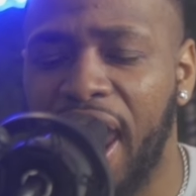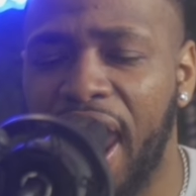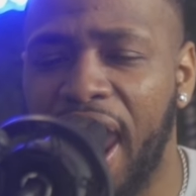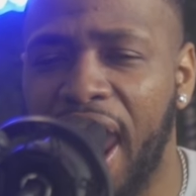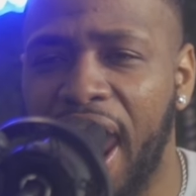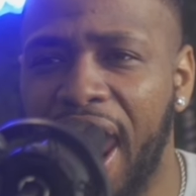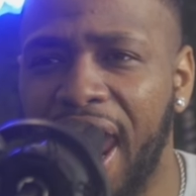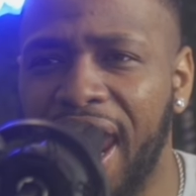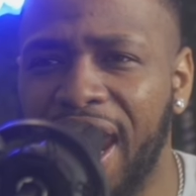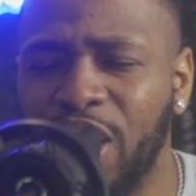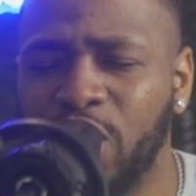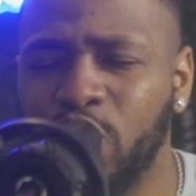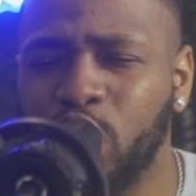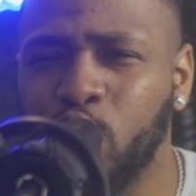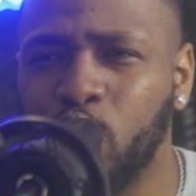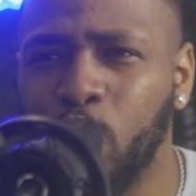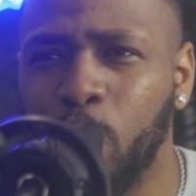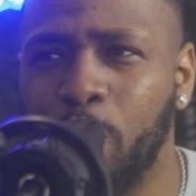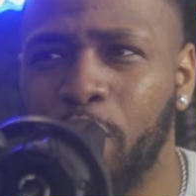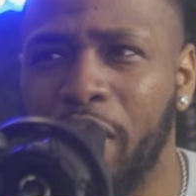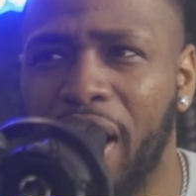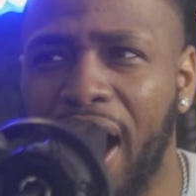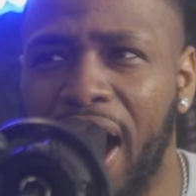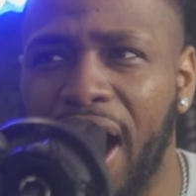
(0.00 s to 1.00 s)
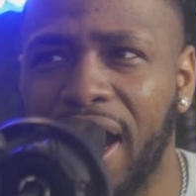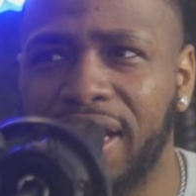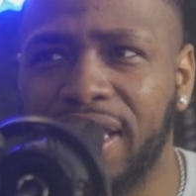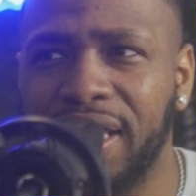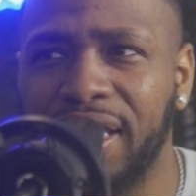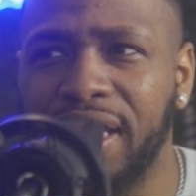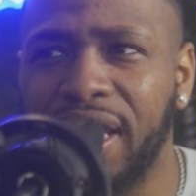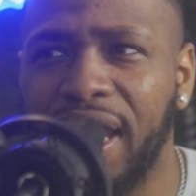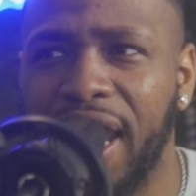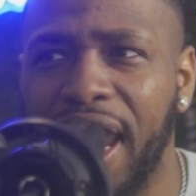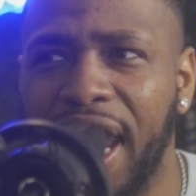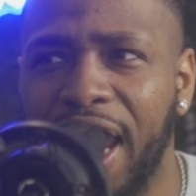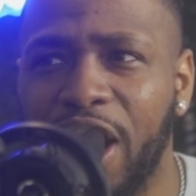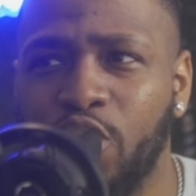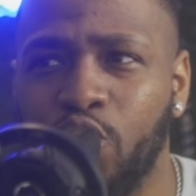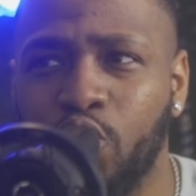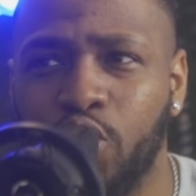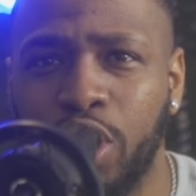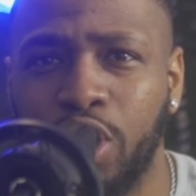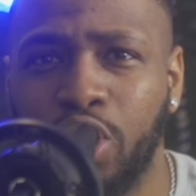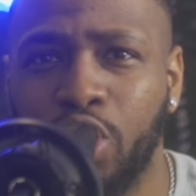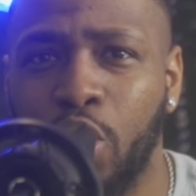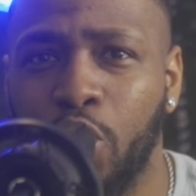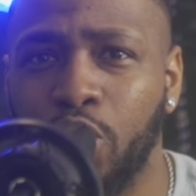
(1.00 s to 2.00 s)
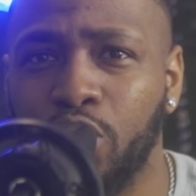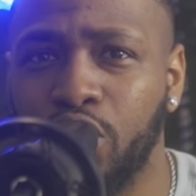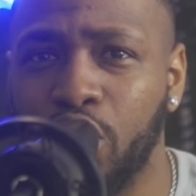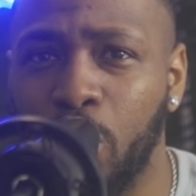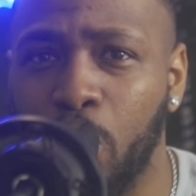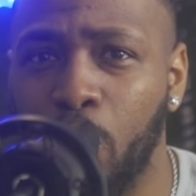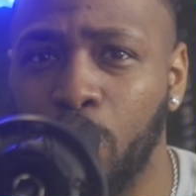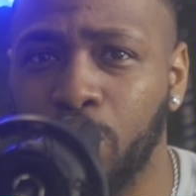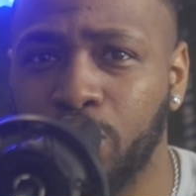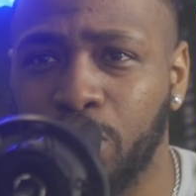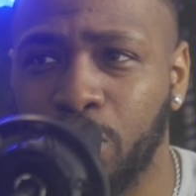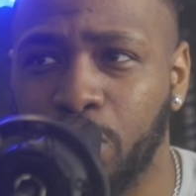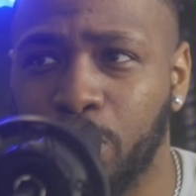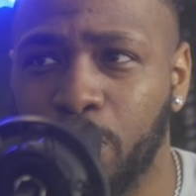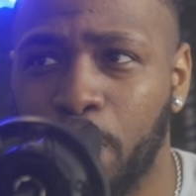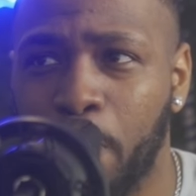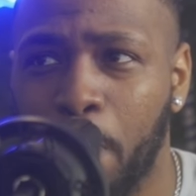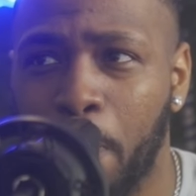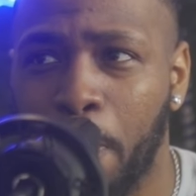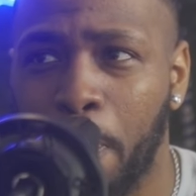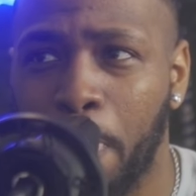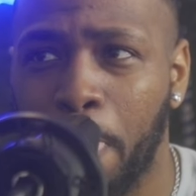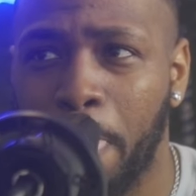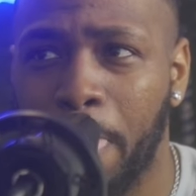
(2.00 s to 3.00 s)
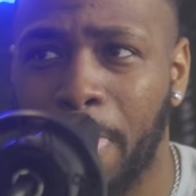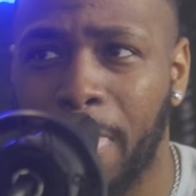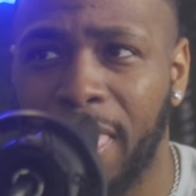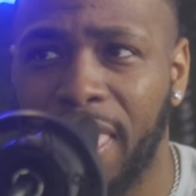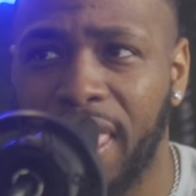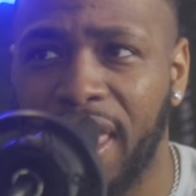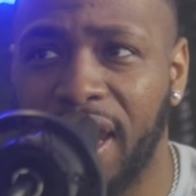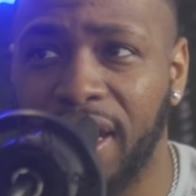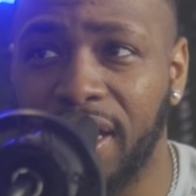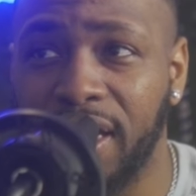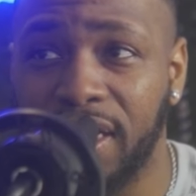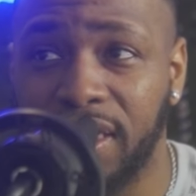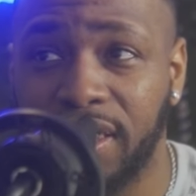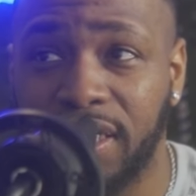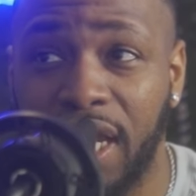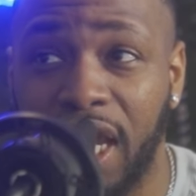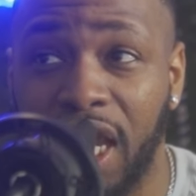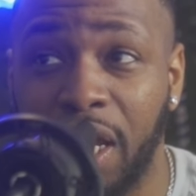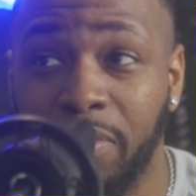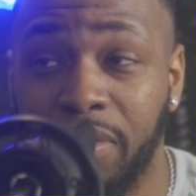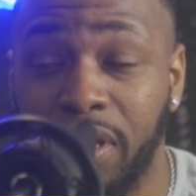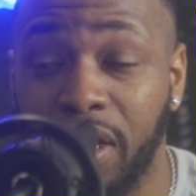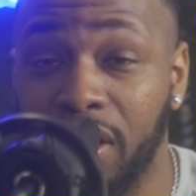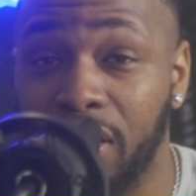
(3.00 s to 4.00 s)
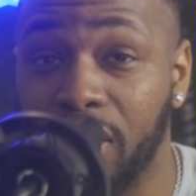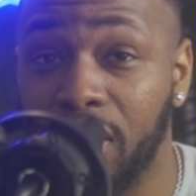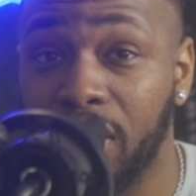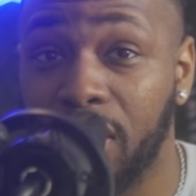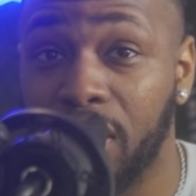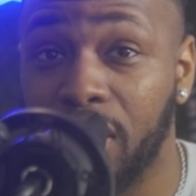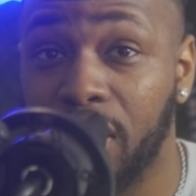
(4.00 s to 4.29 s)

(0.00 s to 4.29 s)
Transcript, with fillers: Andrew Body and Rico Dozier in the same year?